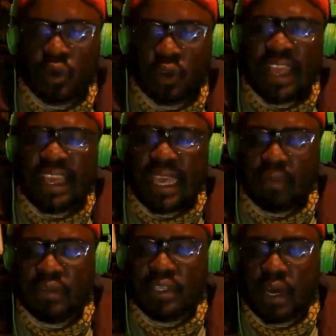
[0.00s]
a Cape
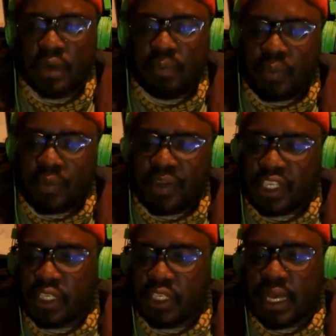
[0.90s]
Town
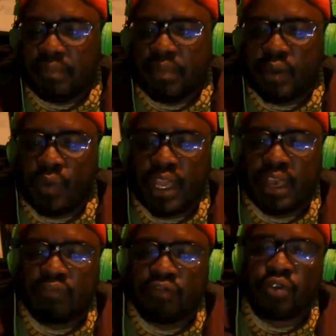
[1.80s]
production company. We have
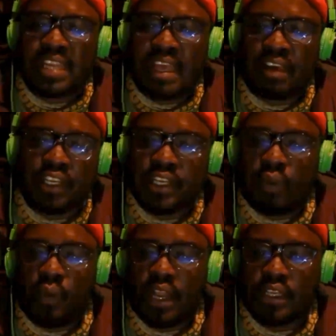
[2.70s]
to travel the
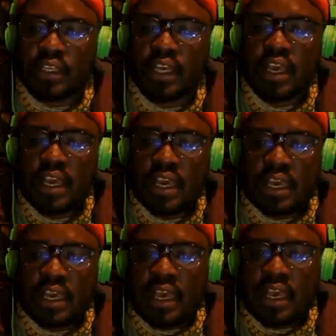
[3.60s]
world
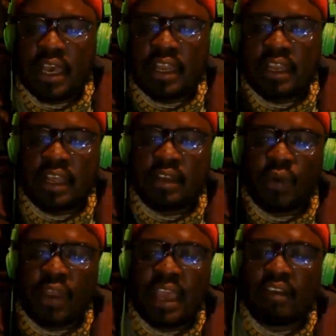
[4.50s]
and we
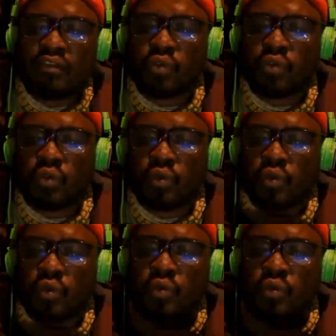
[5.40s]
have to
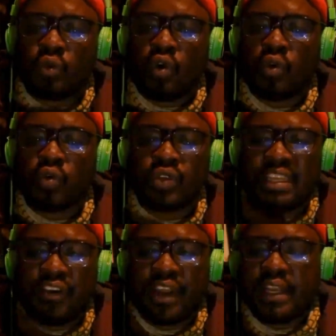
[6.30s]
go to
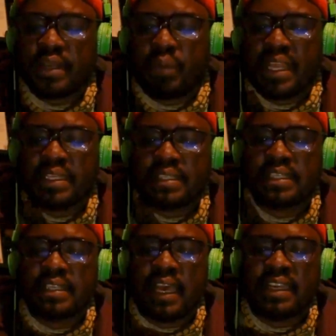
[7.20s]
different places
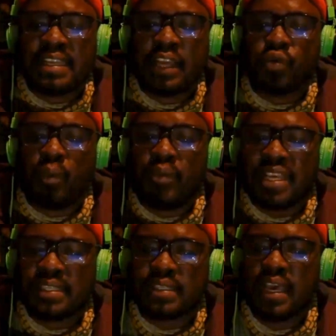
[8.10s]
and try to mix
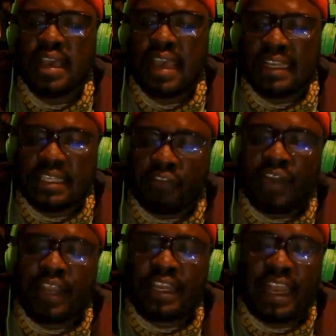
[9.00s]

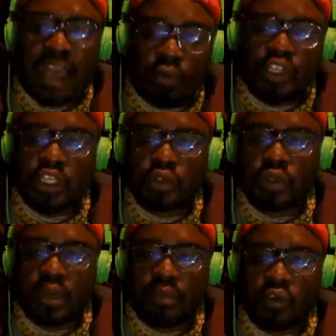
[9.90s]
different languages to the
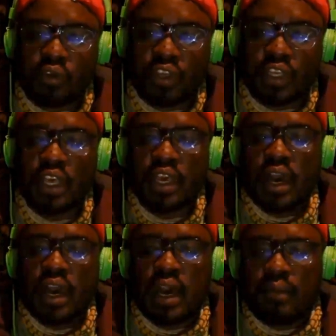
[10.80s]
movie.
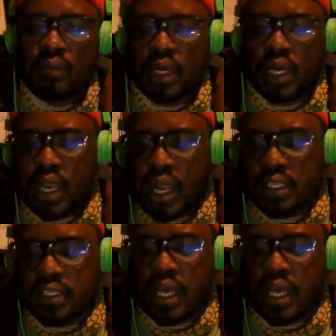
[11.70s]
Last